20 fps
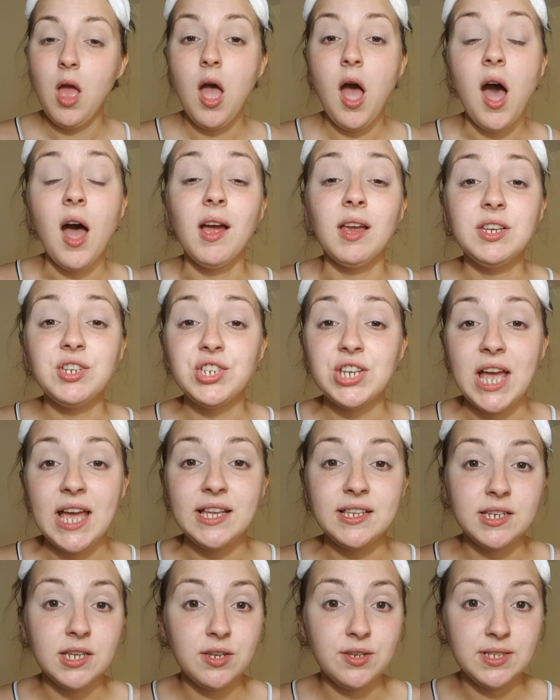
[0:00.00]

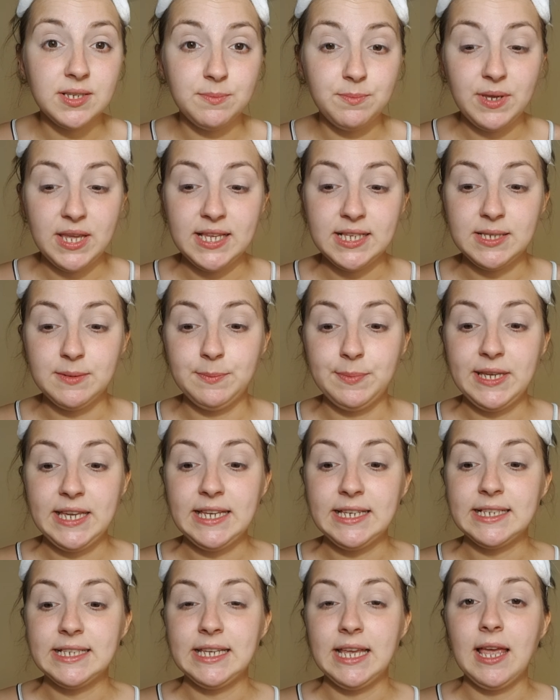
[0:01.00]
eyeshadows and bits and
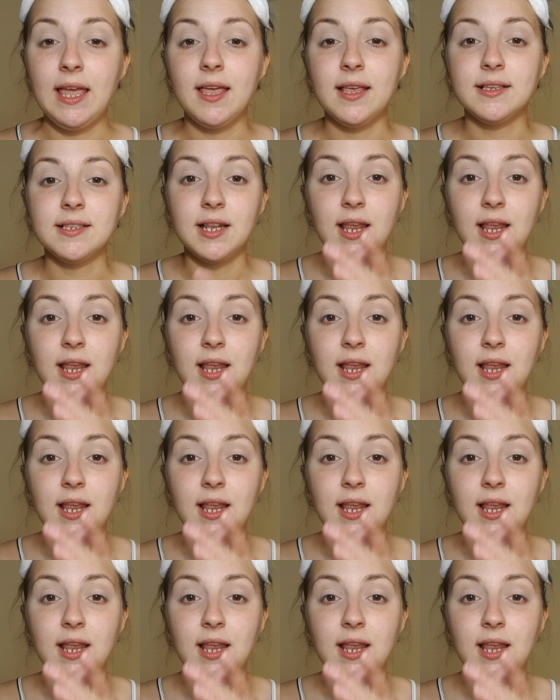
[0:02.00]
pieces,